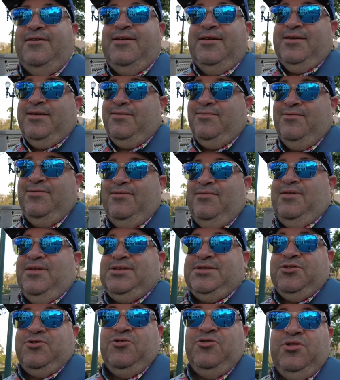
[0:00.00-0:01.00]
and
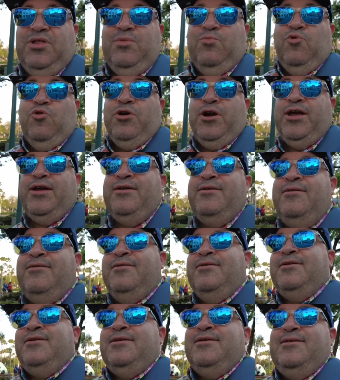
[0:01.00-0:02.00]
it's an early morning.
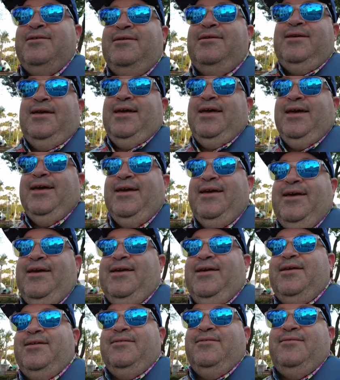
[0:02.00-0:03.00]

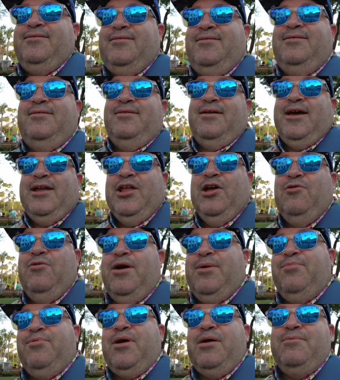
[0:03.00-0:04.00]
And I know
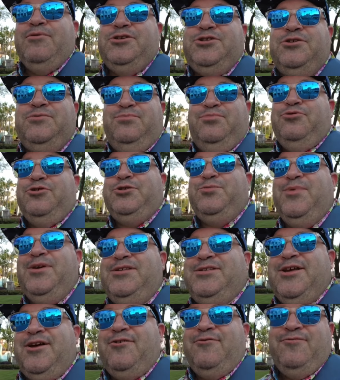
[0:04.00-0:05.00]
I probably shouldn't push
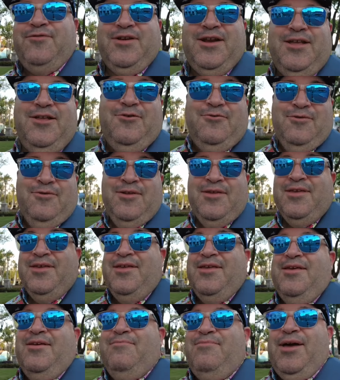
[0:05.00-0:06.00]
myself, and I know
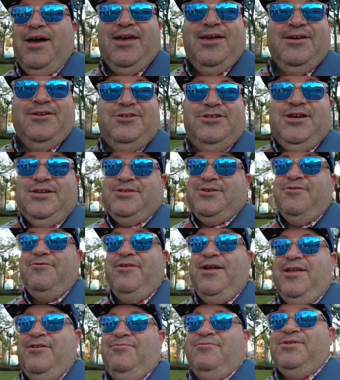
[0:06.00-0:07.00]
Becky and Jess are
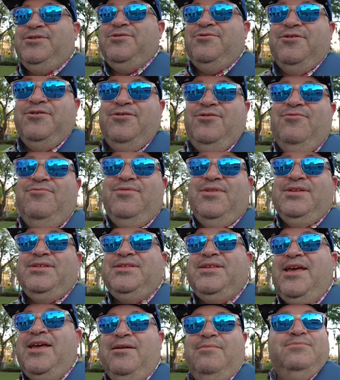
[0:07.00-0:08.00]
already at the resort doing the
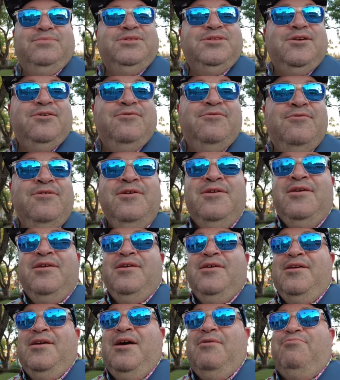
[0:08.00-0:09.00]
same. So
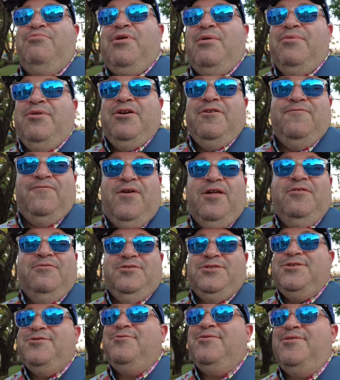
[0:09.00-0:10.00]
I'm probably going to follow
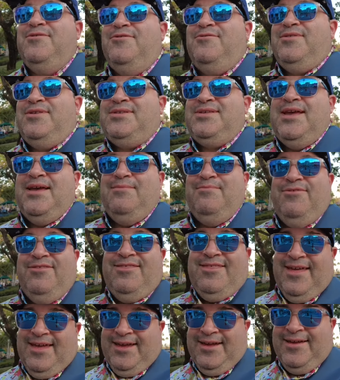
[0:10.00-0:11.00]
suit and do the same
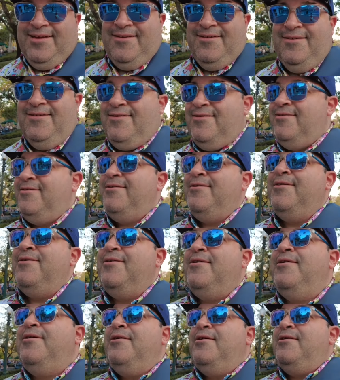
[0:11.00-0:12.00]
thing
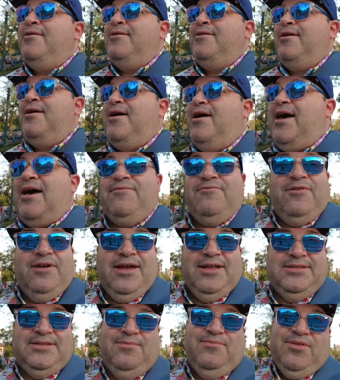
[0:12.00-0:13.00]
uh, after I
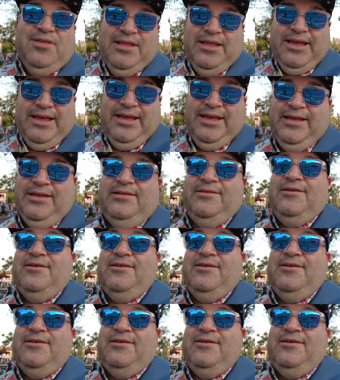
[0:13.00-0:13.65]
get something to eat.